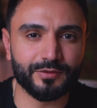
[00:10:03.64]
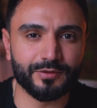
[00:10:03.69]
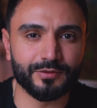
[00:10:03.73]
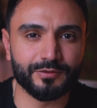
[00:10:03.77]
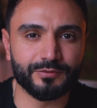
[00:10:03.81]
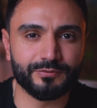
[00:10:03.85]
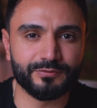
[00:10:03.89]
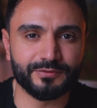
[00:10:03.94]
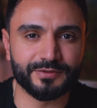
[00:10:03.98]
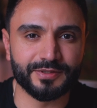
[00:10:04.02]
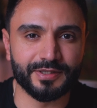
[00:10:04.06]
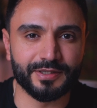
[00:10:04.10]
of
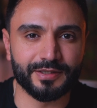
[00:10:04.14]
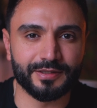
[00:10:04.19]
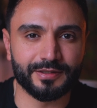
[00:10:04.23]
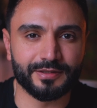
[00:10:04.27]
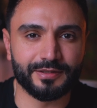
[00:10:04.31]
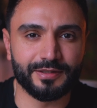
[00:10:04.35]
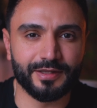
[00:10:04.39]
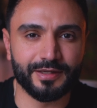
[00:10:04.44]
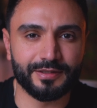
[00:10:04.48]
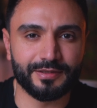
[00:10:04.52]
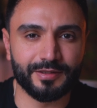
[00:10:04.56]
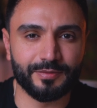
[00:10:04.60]
the
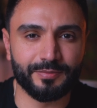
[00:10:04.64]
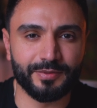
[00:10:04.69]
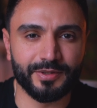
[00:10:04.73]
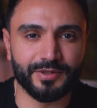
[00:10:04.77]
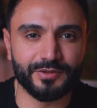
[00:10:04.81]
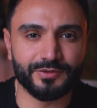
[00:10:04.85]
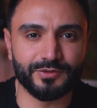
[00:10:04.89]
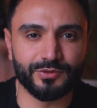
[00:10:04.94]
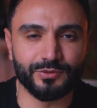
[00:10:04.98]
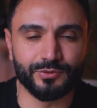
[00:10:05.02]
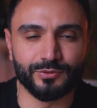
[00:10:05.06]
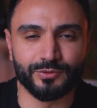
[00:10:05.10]

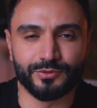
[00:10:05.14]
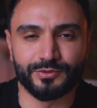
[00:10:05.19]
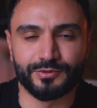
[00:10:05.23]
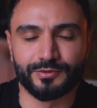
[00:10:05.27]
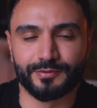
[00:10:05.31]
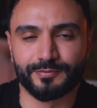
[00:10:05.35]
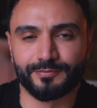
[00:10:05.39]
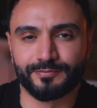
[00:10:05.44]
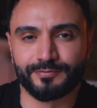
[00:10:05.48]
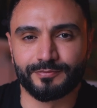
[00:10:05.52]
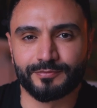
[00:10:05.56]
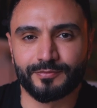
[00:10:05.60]
database used.
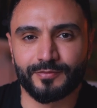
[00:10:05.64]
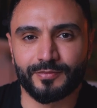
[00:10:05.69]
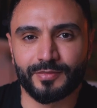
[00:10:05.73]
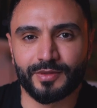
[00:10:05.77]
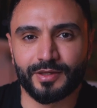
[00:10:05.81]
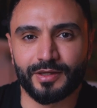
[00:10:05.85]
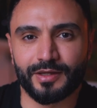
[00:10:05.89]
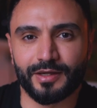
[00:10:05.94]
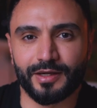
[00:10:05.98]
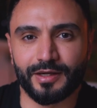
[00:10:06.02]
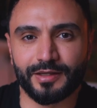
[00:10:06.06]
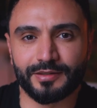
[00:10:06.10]

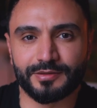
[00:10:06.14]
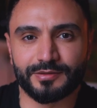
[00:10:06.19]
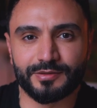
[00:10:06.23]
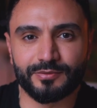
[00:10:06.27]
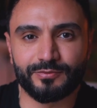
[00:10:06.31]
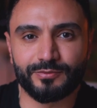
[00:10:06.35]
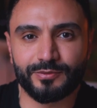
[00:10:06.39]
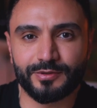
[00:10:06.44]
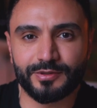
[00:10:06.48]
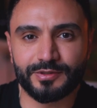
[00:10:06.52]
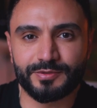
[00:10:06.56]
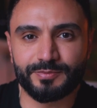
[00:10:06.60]
And the
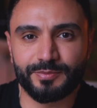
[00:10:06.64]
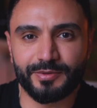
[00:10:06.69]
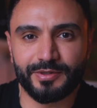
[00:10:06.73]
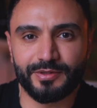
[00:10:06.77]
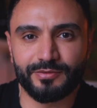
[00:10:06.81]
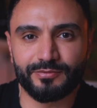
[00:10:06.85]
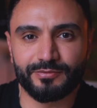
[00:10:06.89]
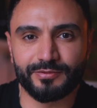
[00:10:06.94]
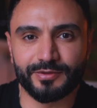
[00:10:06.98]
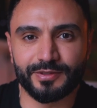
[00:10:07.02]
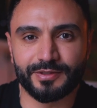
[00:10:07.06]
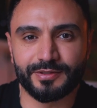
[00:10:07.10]
fourth
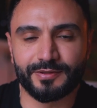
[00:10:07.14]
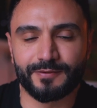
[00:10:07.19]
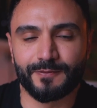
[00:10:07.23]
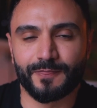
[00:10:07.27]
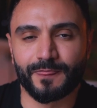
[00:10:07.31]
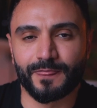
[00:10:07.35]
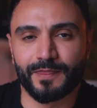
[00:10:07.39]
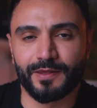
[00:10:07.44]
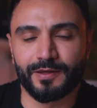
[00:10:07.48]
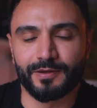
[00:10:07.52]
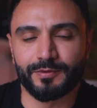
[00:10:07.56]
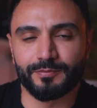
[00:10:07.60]
benefit,
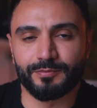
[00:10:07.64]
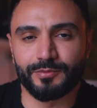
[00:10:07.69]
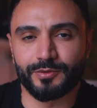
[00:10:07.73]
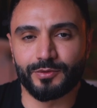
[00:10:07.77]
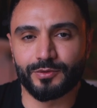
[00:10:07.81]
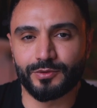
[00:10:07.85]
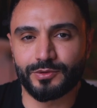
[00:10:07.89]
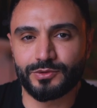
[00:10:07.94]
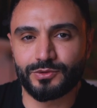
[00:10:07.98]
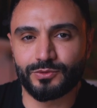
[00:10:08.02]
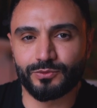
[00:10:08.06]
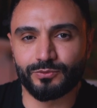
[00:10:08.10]

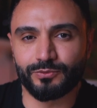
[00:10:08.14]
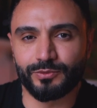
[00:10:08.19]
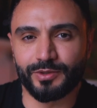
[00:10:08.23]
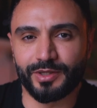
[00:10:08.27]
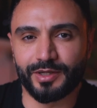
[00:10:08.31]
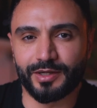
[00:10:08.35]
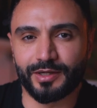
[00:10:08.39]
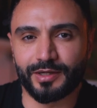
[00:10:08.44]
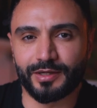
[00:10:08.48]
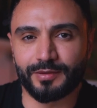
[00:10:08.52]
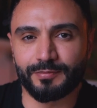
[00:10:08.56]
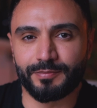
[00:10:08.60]
because we
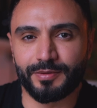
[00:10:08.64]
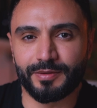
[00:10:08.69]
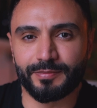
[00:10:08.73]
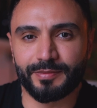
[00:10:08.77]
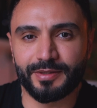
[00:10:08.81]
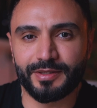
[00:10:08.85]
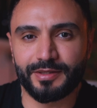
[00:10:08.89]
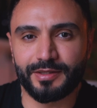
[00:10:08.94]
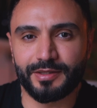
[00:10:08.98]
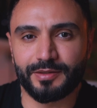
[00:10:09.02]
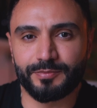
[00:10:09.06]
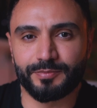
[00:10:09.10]
are
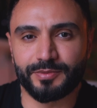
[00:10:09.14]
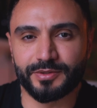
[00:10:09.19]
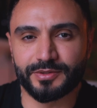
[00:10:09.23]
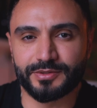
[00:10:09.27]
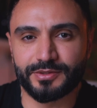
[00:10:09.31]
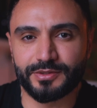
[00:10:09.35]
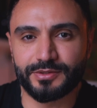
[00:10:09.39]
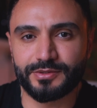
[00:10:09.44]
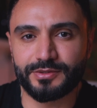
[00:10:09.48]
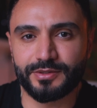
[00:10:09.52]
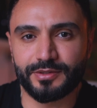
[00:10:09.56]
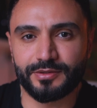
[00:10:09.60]
implementing
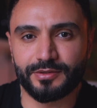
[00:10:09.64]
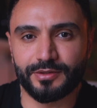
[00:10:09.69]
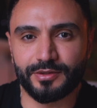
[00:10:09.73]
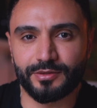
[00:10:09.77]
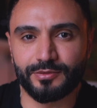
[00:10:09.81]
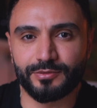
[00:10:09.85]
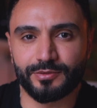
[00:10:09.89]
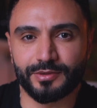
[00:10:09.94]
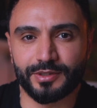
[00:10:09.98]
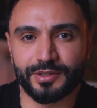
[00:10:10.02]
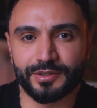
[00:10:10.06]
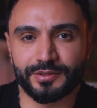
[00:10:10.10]
persistent
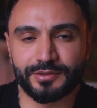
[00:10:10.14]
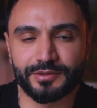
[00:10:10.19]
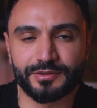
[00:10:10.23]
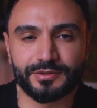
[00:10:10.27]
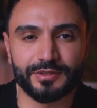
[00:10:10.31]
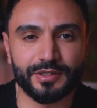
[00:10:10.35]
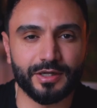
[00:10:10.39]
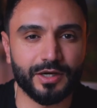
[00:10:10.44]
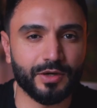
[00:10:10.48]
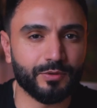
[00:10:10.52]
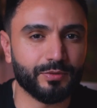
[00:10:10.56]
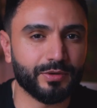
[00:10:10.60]
ignorance,
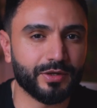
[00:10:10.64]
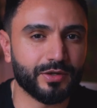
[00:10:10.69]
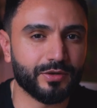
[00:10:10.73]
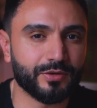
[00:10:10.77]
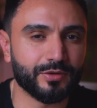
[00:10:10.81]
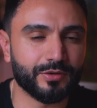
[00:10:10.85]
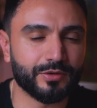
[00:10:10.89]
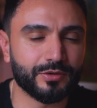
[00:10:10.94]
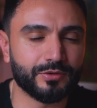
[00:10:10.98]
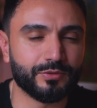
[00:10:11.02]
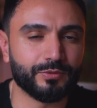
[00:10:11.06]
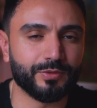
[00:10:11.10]
our
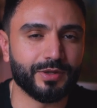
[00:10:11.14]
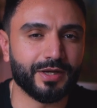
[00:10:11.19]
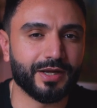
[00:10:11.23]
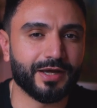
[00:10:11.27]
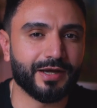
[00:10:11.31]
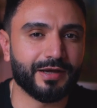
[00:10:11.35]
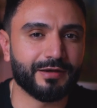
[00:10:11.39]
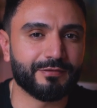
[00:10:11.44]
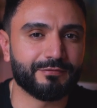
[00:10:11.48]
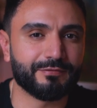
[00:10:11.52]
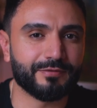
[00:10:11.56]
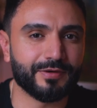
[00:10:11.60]
code will
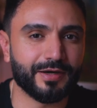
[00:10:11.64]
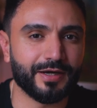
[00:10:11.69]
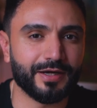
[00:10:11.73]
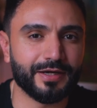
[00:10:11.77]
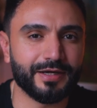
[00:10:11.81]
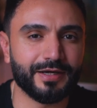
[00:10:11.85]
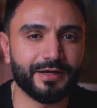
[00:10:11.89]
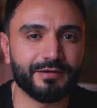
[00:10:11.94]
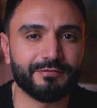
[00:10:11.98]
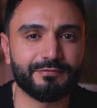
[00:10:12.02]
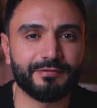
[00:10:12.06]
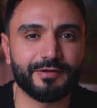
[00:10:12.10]
have high
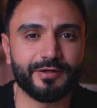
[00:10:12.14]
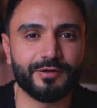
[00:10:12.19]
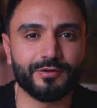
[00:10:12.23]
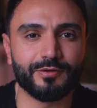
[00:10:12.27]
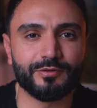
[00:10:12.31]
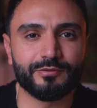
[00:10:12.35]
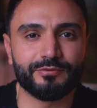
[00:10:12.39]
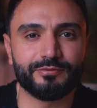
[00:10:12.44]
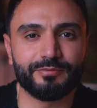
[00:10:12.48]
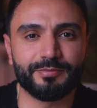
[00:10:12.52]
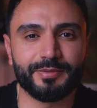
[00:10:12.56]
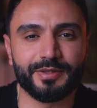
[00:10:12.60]
level
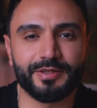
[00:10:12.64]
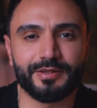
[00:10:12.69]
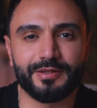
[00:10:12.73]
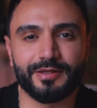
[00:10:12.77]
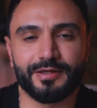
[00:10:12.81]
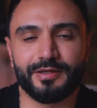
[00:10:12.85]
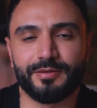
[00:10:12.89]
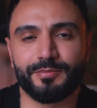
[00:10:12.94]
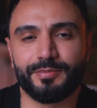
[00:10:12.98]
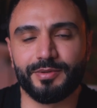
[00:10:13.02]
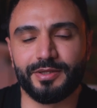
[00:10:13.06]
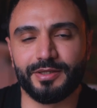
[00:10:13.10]
of
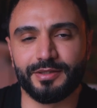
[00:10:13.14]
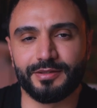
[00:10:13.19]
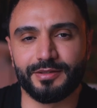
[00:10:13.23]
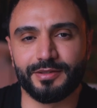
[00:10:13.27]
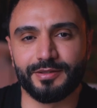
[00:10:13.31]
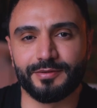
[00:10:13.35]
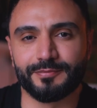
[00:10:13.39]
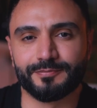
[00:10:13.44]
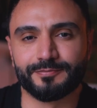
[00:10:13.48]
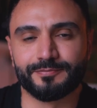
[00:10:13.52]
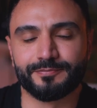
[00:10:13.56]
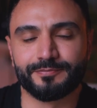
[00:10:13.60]

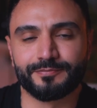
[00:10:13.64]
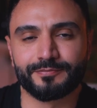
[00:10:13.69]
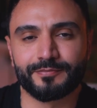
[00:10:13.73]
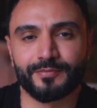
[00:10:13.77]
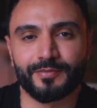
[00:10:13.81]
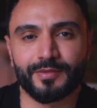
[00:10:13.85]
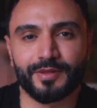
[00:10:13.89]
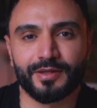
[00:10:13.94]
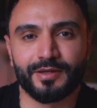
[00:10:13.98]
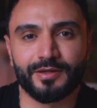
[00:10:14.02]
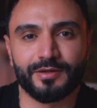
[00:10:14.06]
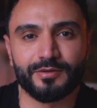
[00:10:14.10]
maintainability.
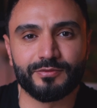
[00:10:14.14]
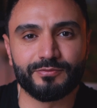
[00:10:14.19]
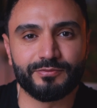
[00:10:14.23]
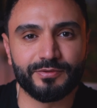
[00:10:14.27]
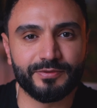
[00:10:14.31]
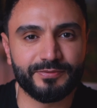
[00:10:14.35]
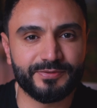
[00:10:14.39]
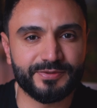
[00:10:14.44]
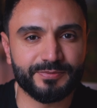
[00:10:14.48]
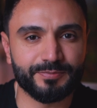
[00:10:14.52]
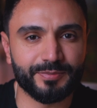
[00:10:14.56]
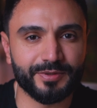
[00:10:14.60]

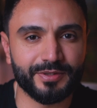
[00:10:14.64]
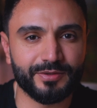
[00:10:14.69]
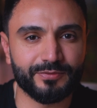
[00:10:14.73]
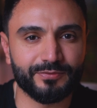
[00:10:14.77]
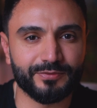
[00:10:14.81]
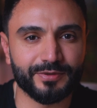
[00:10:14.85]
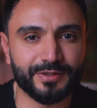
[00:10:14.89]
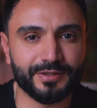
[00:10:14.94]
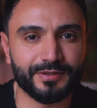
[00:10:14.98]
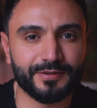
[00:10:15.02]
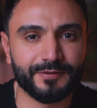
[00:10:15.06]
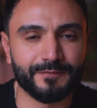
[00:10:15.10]
Fifth
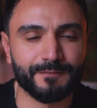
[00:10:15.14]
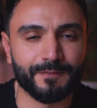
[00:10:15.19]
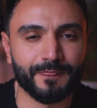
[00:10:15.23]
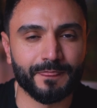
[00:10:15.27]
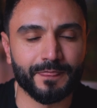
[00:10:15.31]
benefit,